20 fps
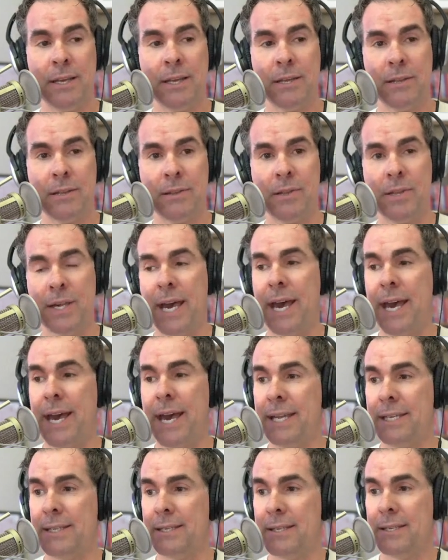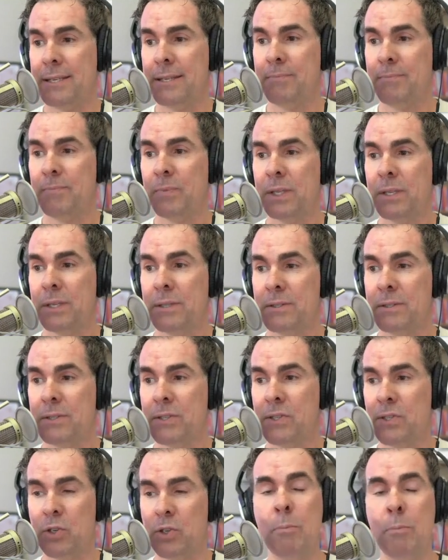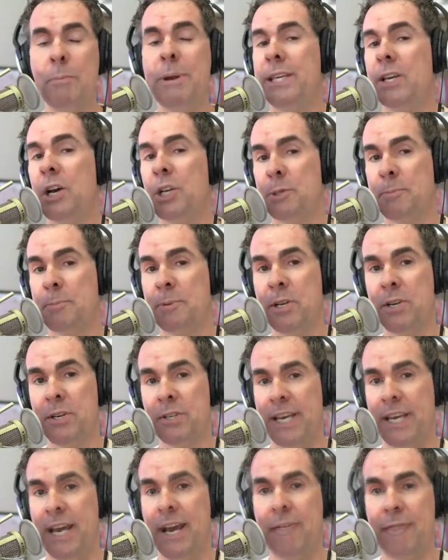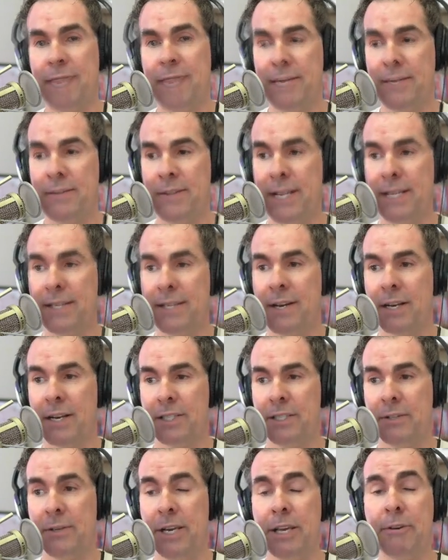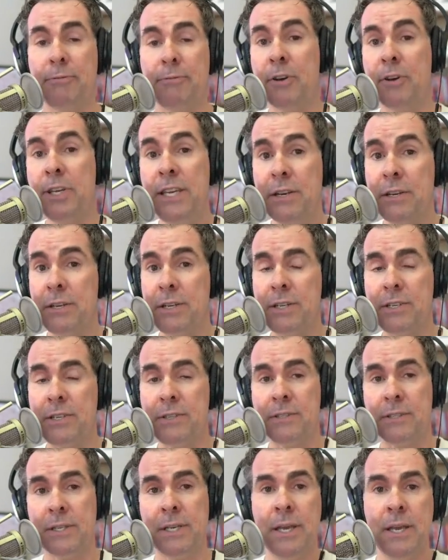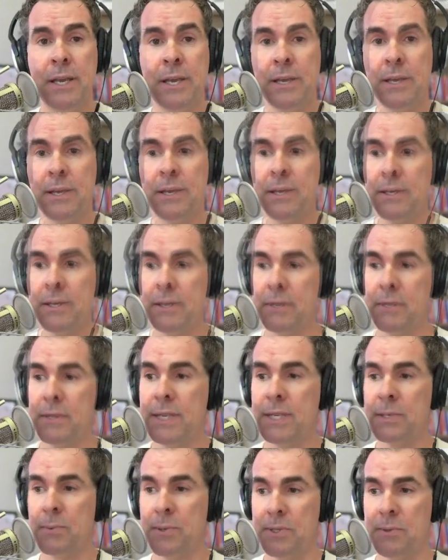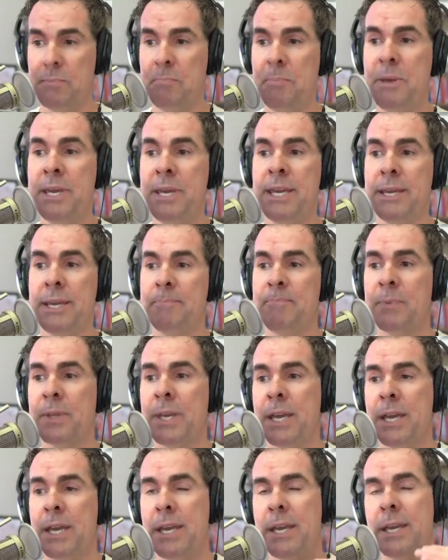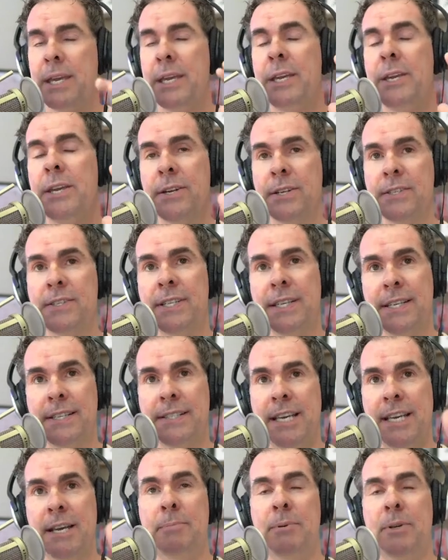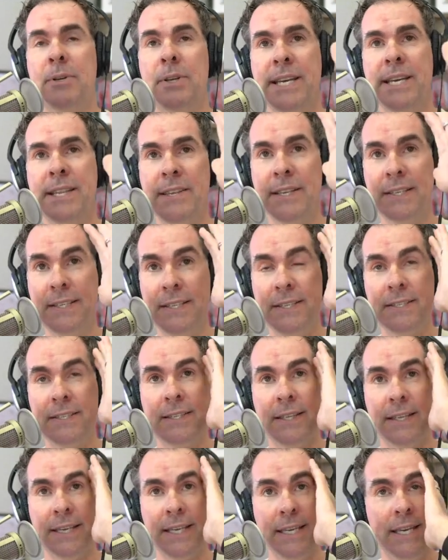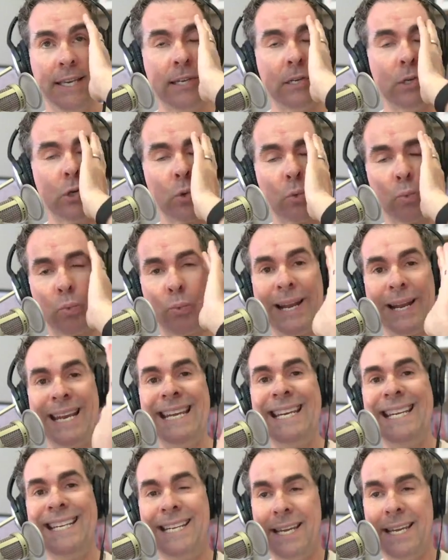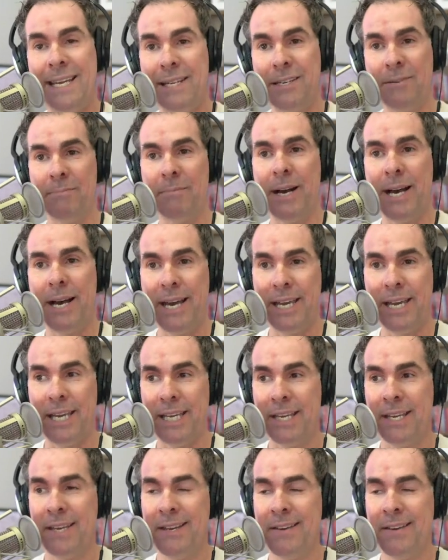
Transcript: that so many entrepreneurs have that I talk to. And for years, this was me. Here's an example, and this is like ingrained in my